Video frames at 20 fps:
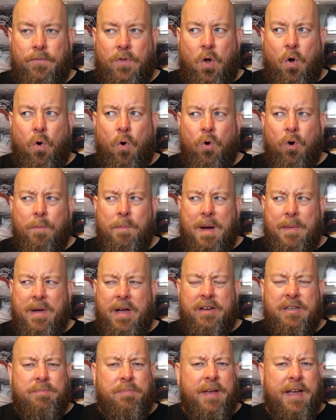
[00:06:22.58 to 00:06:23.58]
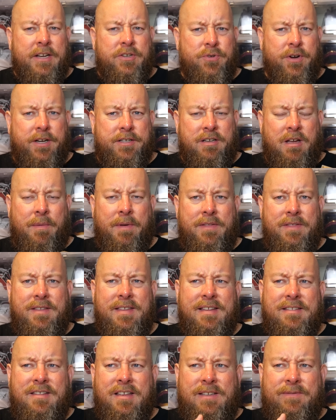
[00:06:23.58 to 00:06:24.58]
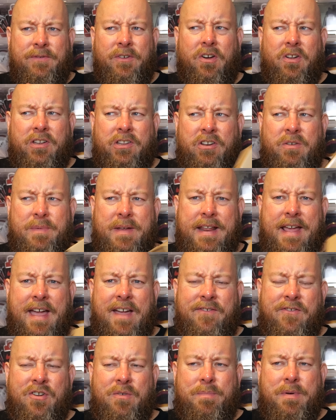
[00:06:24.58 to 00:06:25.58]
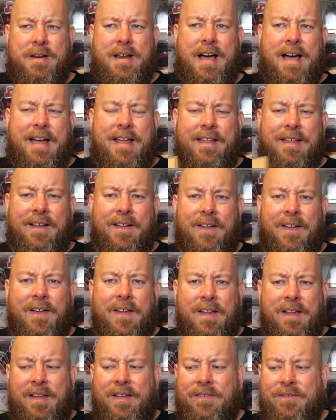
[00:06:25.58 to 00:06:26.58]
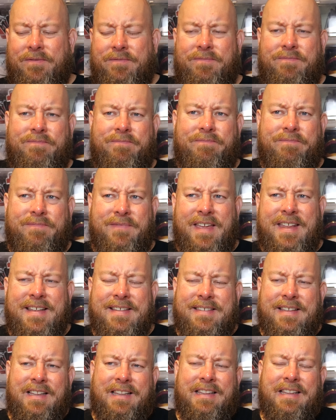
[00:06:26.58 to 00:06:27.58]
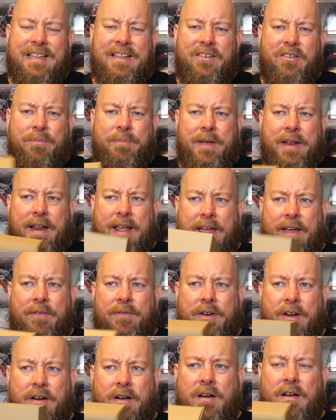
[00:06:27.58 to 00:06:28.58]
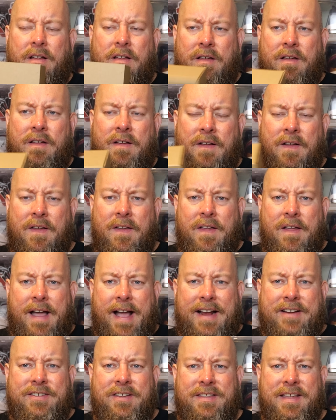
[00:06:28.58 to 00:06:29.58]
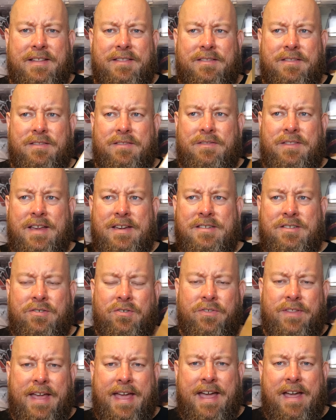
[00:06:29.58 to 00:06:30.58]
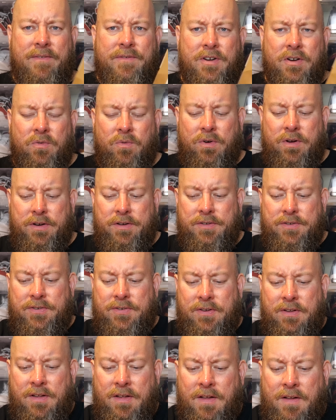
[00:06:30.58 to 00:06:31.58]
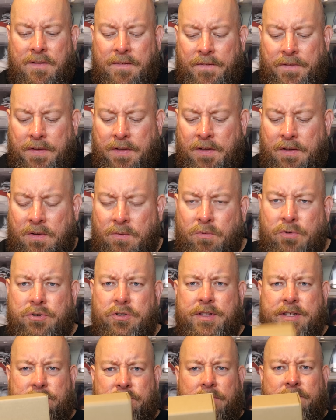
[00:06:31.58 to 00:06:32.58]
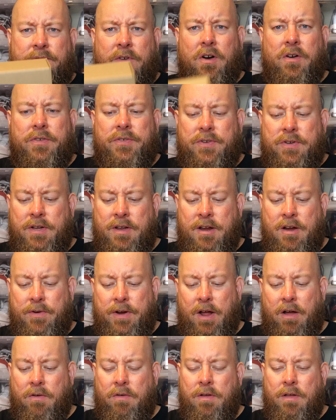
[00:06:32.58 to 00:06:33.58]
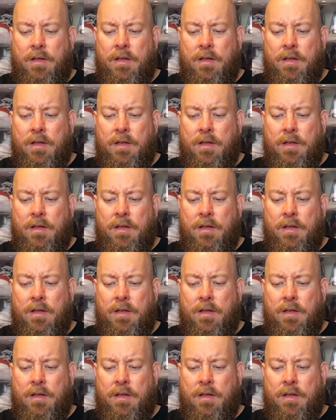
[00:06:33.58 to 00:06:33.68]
Or my is playing tricks on me. This does feel a little bit heavier, but not... It is a little bit heavier. Actually, these, these two are the heavier ones. We'll do this one first. Here we go.